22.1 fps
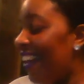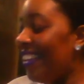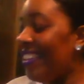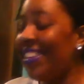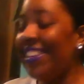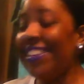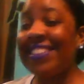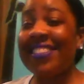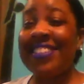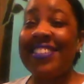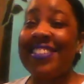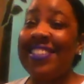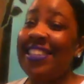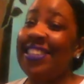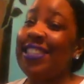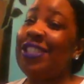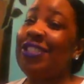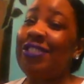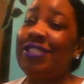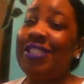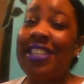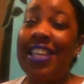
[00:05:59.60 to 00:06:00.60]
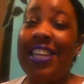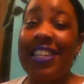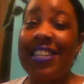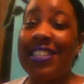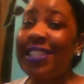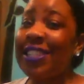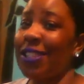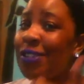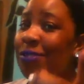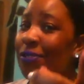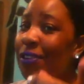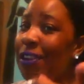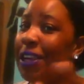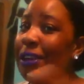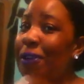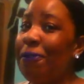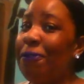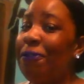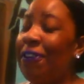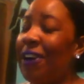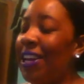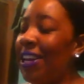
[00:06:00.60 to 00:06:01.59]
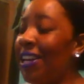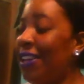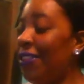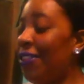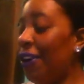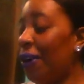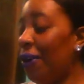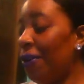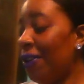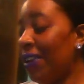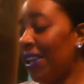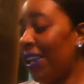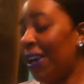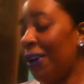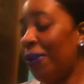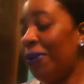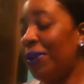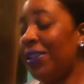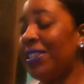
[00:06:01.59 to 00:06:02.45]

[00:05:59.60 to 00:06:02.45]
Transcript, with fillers: This is interesting. This is really funny though, Leo.